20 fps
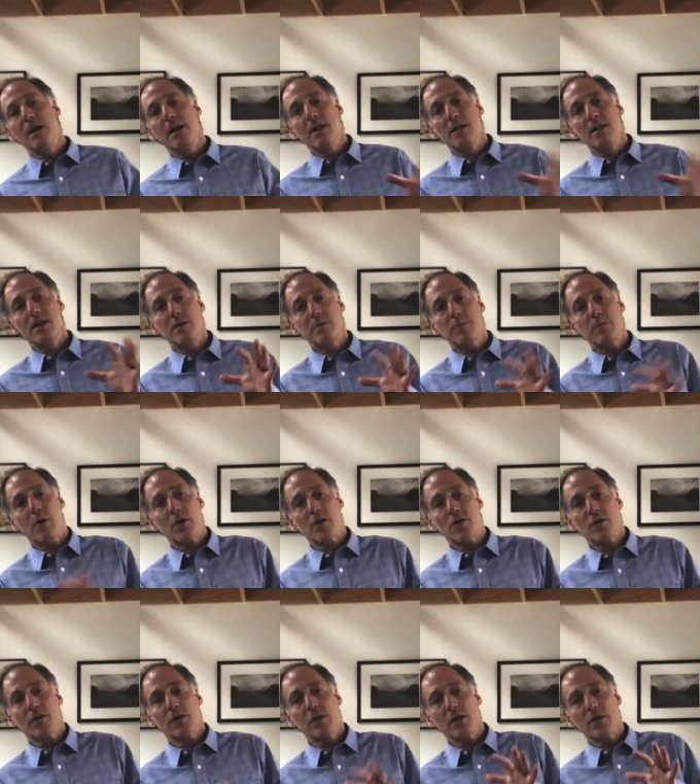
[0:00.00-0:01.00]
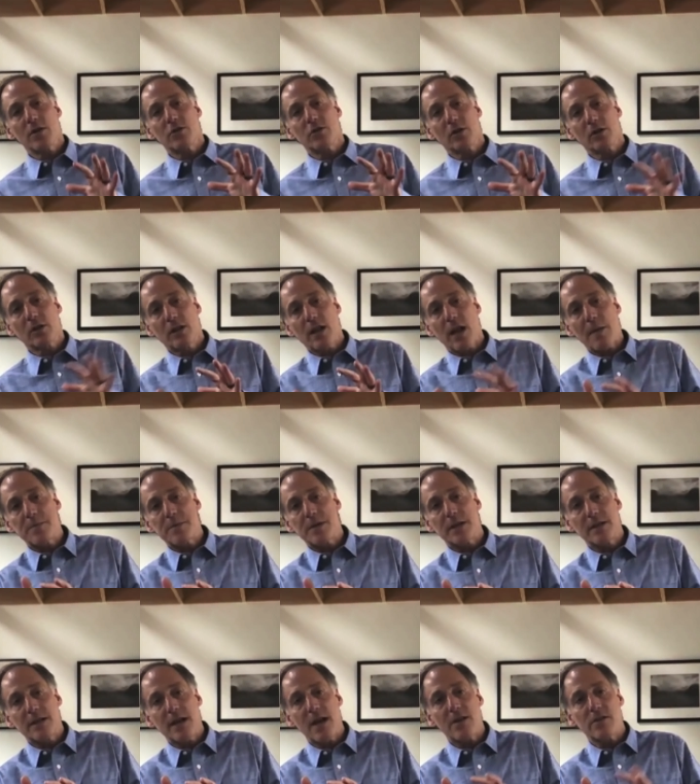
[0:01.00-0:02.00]
These parts of our lungs start
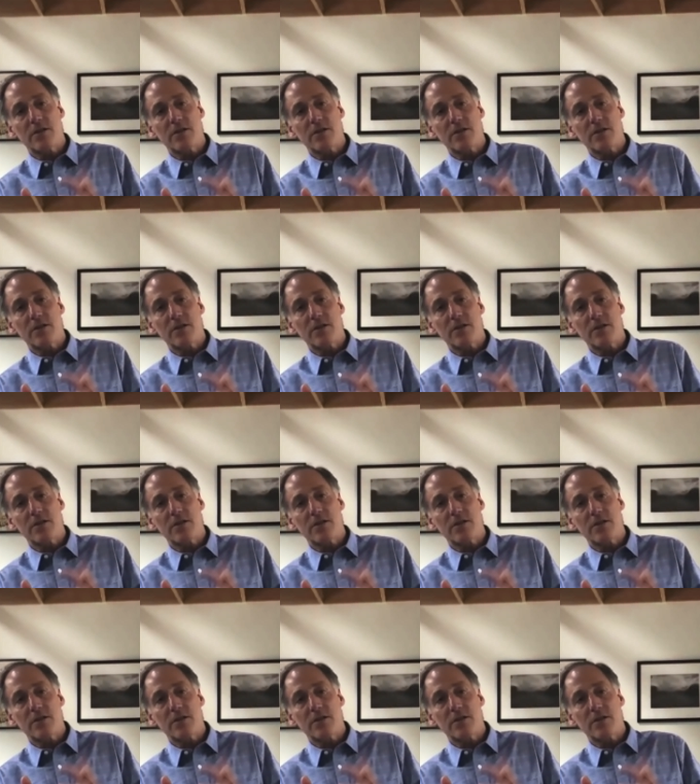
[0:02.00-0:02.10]
collapsing down.